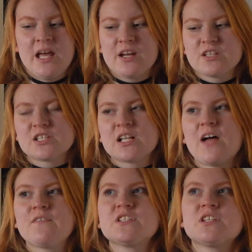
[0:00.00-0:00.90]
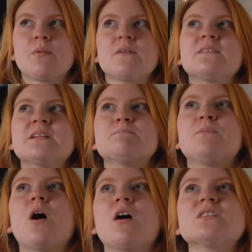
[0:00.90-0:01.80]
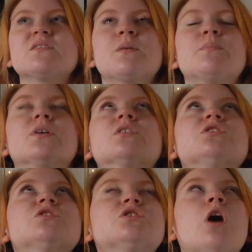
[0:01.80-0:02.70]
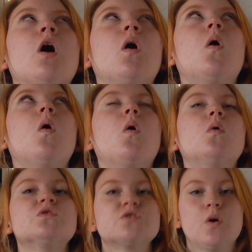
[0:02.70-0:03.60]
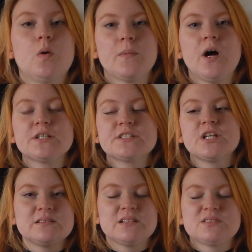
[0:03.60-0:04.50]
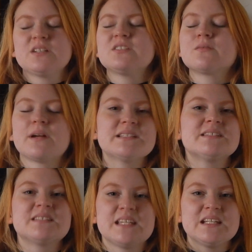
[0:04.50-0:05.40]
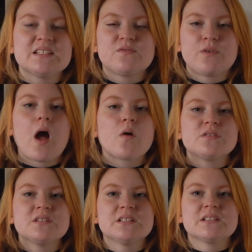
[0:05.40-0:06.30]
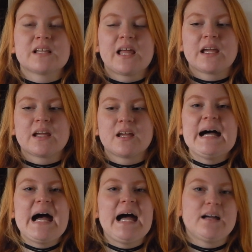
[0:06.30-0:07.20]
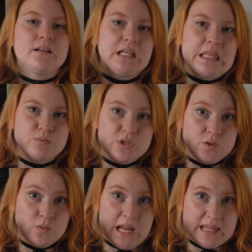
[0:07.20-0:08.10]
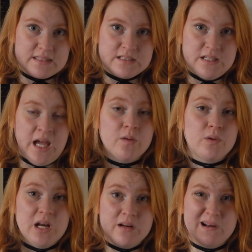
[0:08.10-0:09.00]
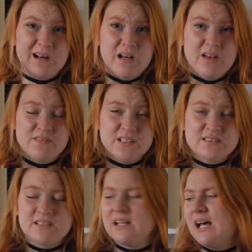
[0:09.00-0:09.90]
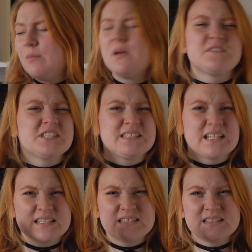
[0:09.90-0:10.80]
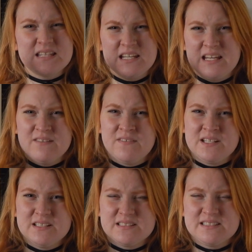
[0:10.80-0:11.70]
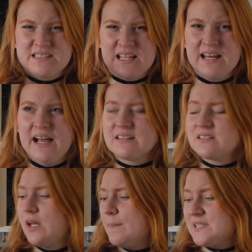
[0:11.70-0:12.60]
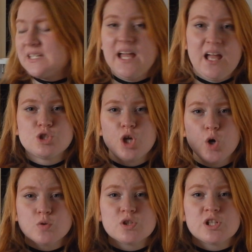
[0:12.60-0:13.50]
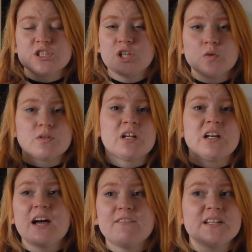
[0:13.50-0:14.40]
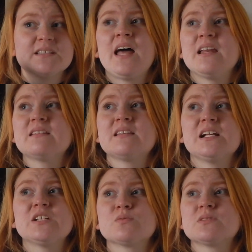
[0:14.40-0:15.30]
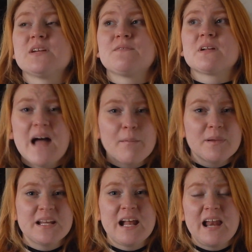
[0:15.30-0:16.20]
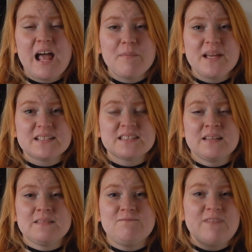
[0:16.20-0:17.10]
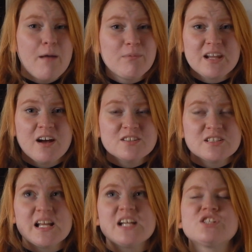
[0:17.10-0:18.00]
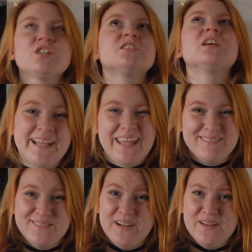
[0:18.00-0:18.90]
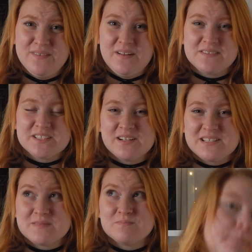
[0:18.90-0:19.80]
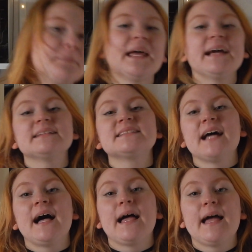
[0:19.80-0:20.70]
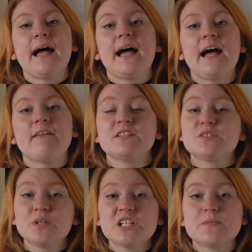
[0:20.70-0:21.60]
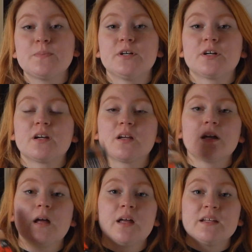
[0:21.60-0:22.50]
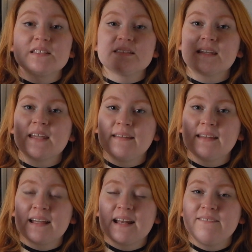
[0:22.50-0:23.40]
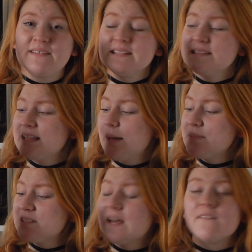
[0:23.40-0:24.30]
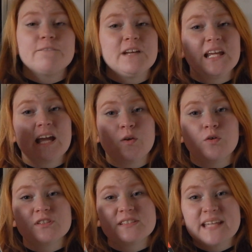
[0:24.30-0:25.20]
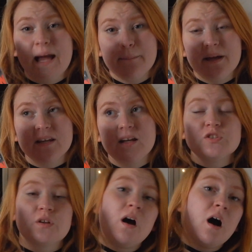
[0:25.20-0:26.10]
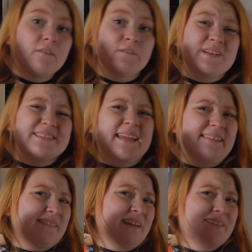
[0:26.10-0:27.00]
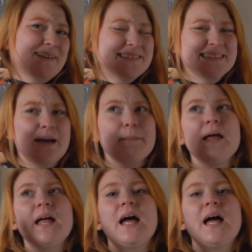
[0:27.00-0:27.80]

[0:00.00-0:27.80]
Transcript: and I just loved some of the parts of the book so much. There's such great scenes throughout it, like, it was great. I really loved it. And Adam is 16, if I didn't say that. But yeah, totally love it, and it deals with different family dynamics and family constellations. I gave it 5 stars. Up next, I have a Swedish book. It's Katarina Wenstam's Flickan och Skammen. So the author is Katarina Wenstam,